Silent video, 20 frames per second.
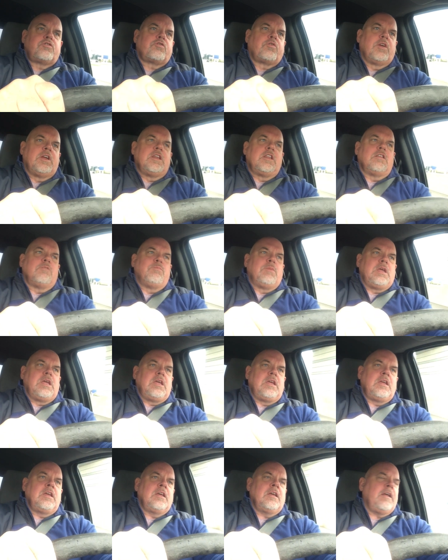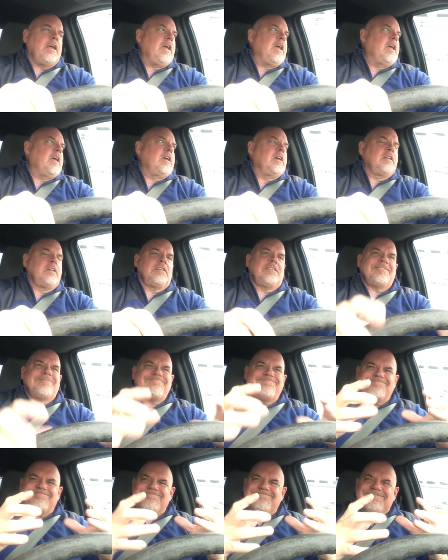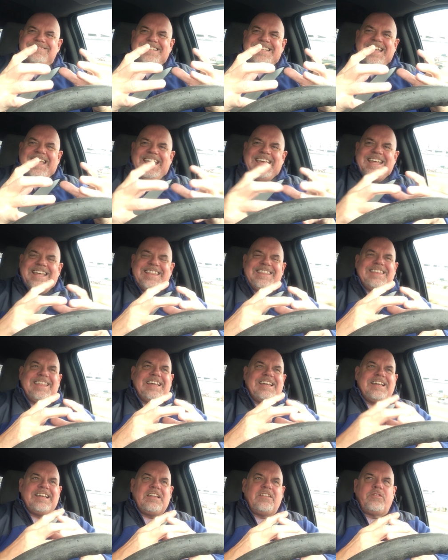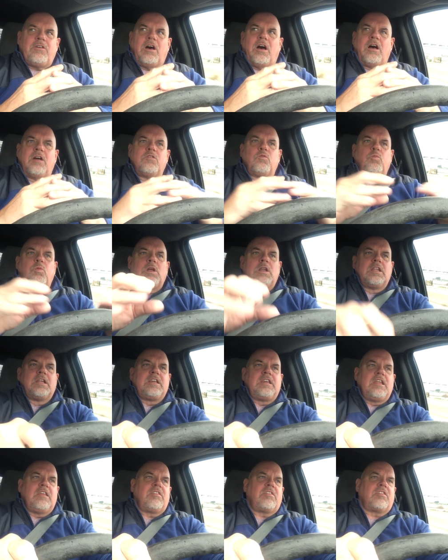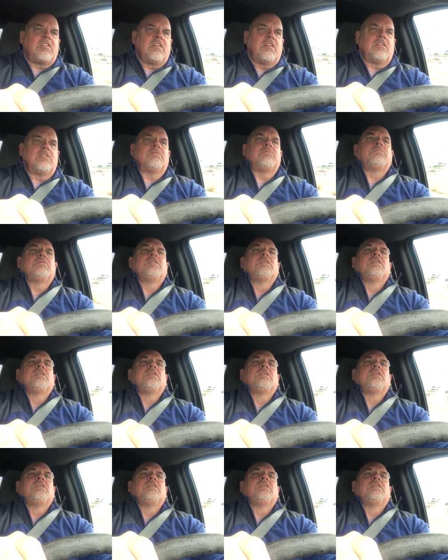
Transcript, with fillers: treated me and and uh, the unwillingness to